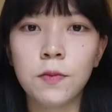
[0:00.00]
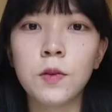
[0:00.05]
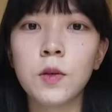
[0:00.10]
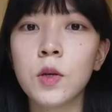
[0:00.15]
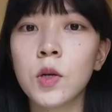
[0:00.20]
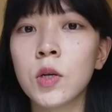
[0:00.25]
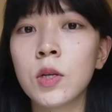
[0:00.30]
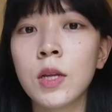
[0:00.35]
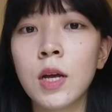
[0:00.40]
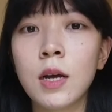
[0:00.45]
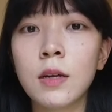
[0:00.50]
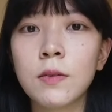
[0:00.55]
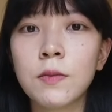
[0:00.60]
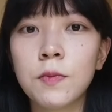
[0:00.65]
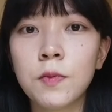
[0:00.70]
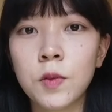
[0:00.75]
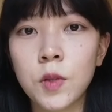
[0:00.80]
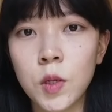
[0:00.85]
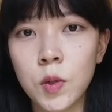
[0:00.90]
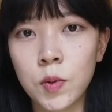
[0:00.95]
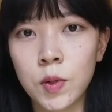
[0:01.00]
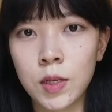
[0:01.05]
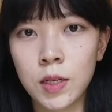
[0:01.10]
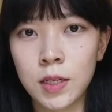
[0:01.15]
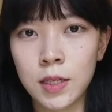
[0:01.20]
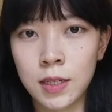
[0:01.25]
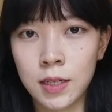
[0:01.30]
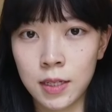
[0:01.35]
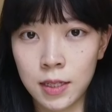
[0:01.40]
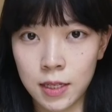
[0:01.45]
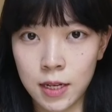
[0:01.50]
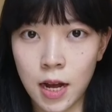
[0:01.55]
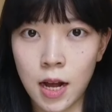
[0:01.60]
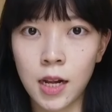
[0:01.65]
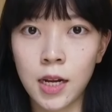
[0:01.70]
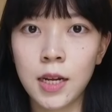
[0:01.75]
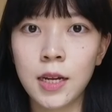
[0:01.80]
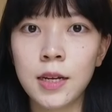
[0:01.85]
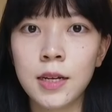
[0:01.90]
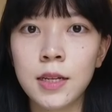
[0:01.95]
If you're not fluent in
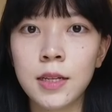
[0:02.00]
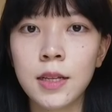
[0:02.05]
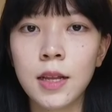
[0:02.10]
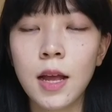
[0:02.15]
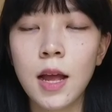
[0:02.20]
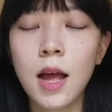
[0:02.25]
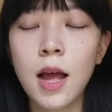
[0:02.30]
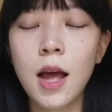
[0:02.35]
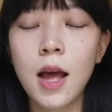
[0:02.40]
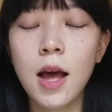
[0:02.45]
Italian,